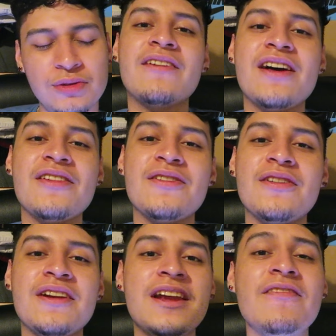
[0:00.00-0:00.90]
I'd rather
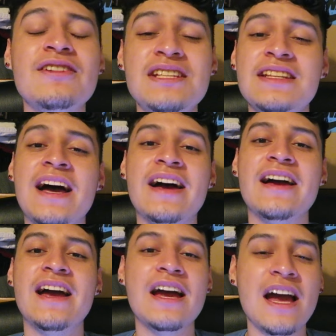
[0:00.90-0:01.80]
never see that,
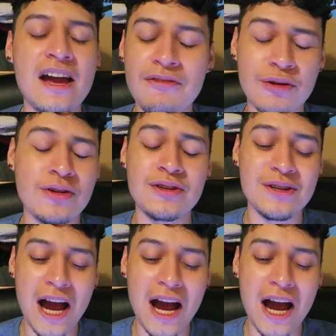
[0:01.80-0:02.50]
ever.